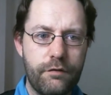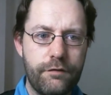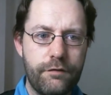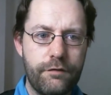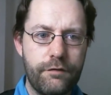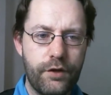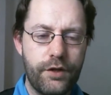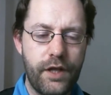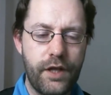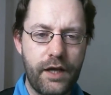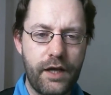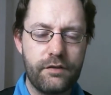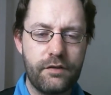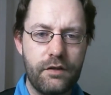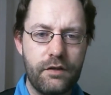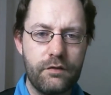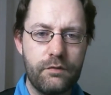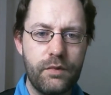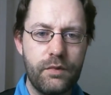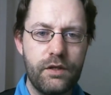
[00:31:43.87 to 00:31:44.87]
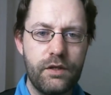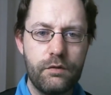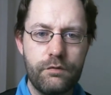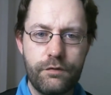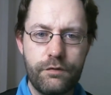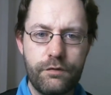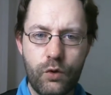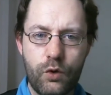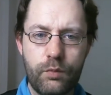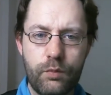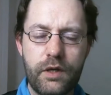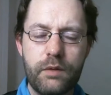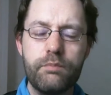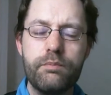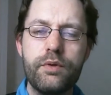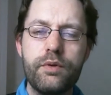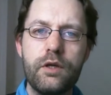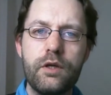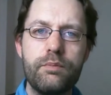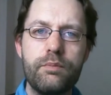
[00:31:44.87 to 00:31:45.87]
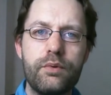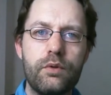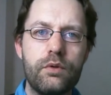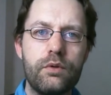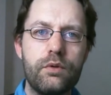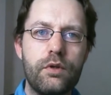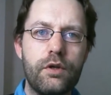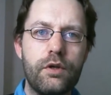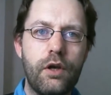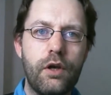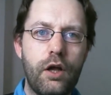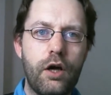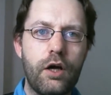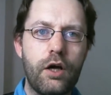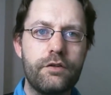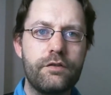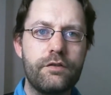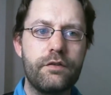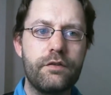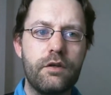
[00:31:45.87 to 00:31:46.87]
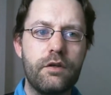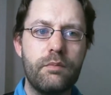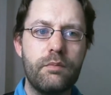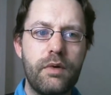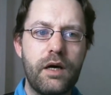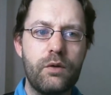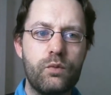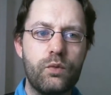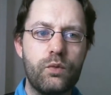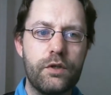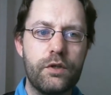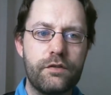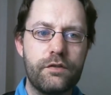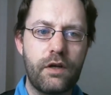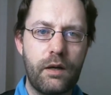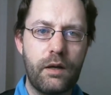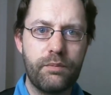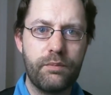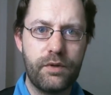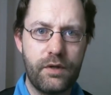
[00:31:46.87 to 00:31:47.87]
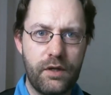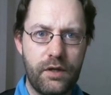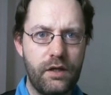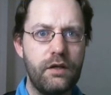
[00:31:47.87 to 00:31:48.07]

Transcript: for that. He's been informing people a lot about what's happening.